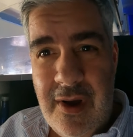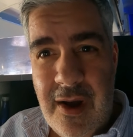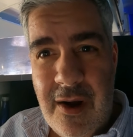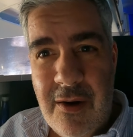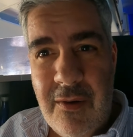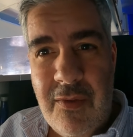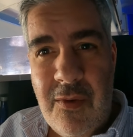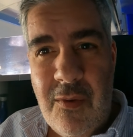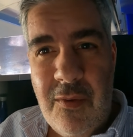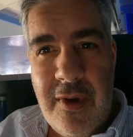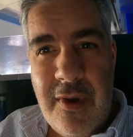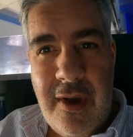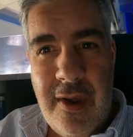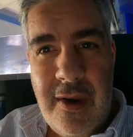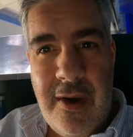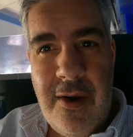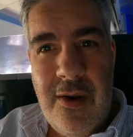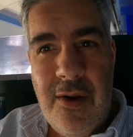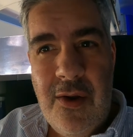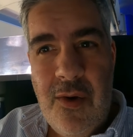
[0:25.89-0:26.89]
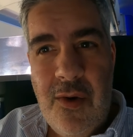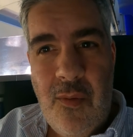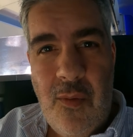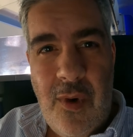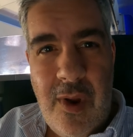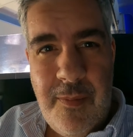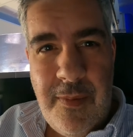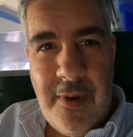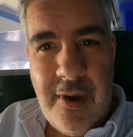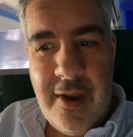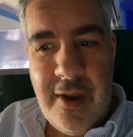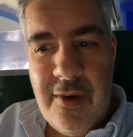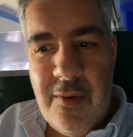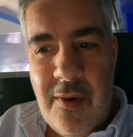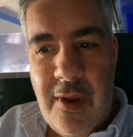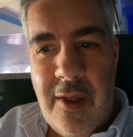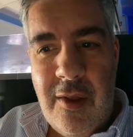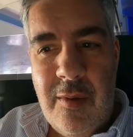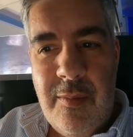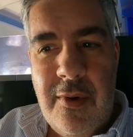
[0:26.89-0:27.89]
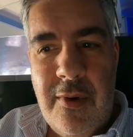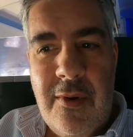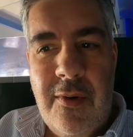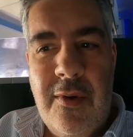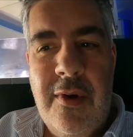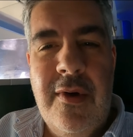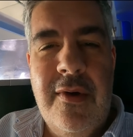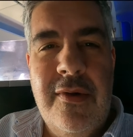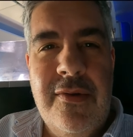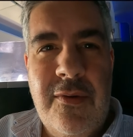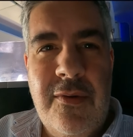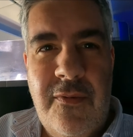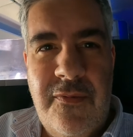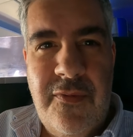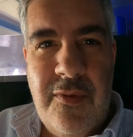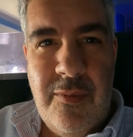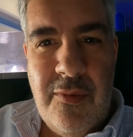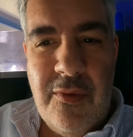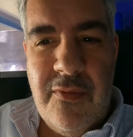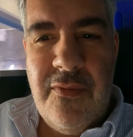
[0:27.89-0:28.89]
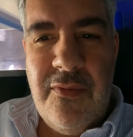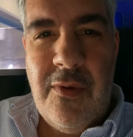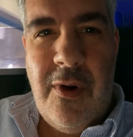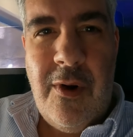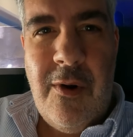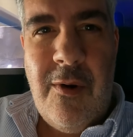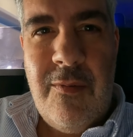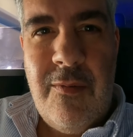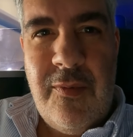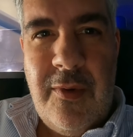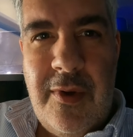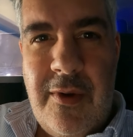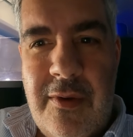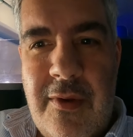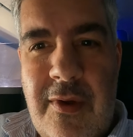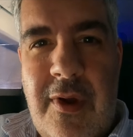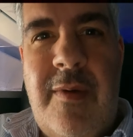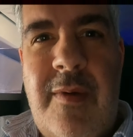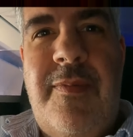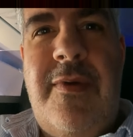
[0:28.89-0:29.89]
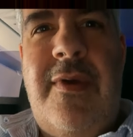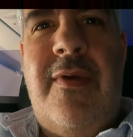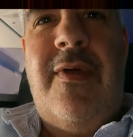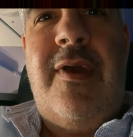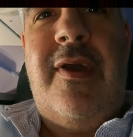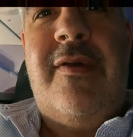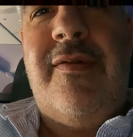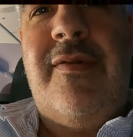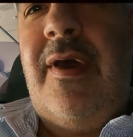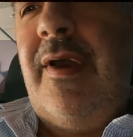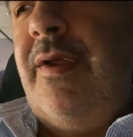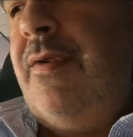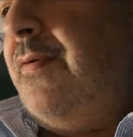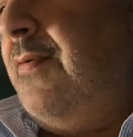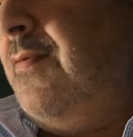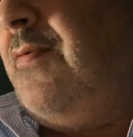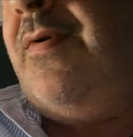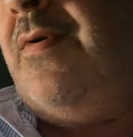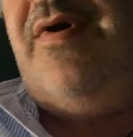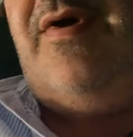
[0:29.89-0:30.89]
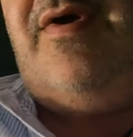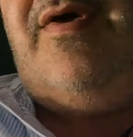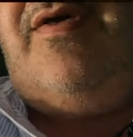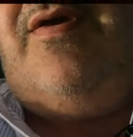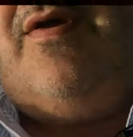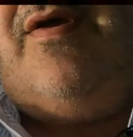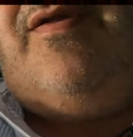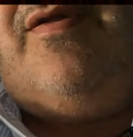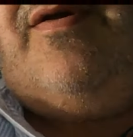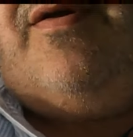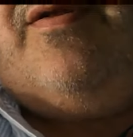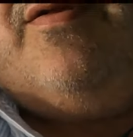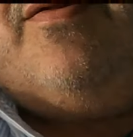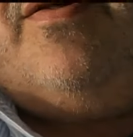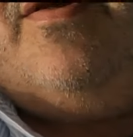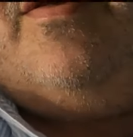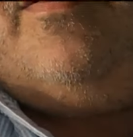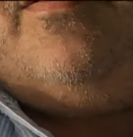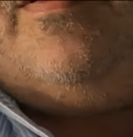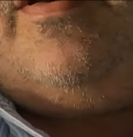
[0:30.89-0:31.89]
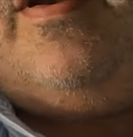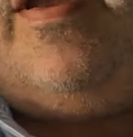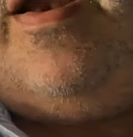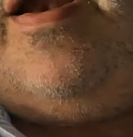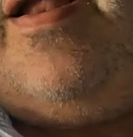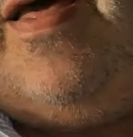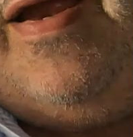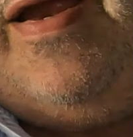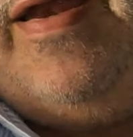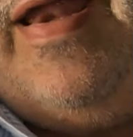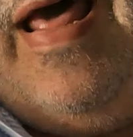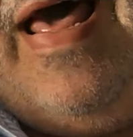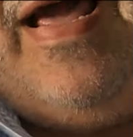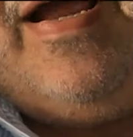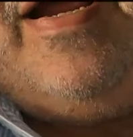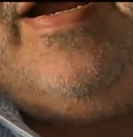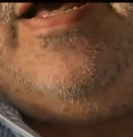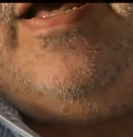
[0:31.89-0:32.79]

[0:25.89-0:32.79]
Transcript: are located right behind your elbow. So if you move your arms while you're typing, like as I do, you can see you can kind of like knock it